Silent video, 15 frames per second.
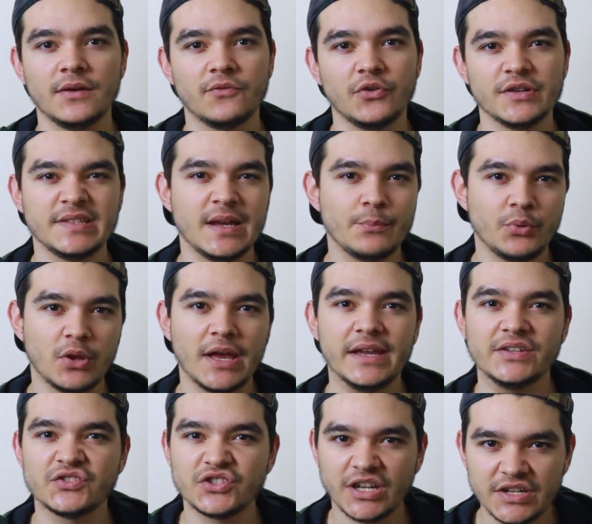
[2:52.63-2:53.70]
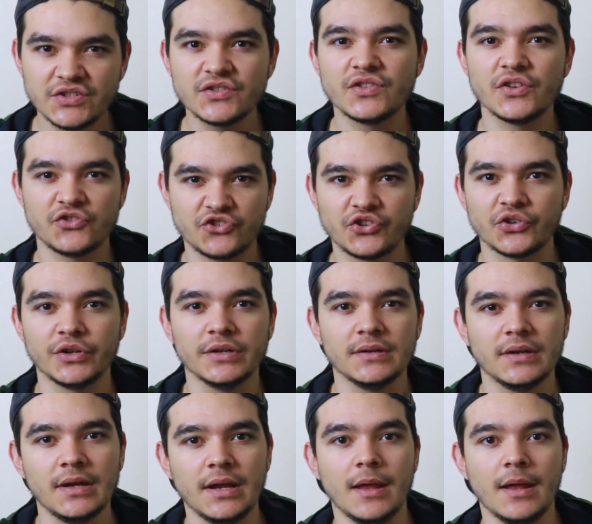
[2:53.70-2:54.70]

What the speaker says: For example, I exchanged the shirt.